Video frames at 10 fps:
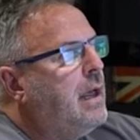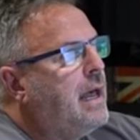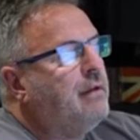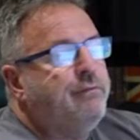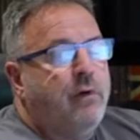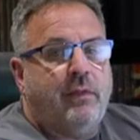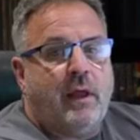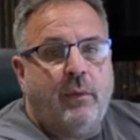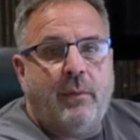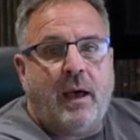and a font
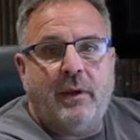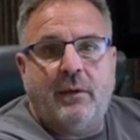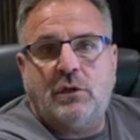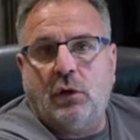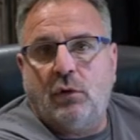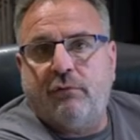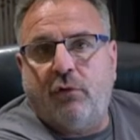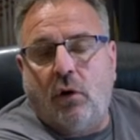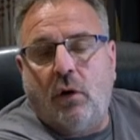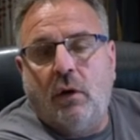that we might be able to look
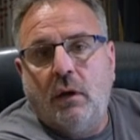for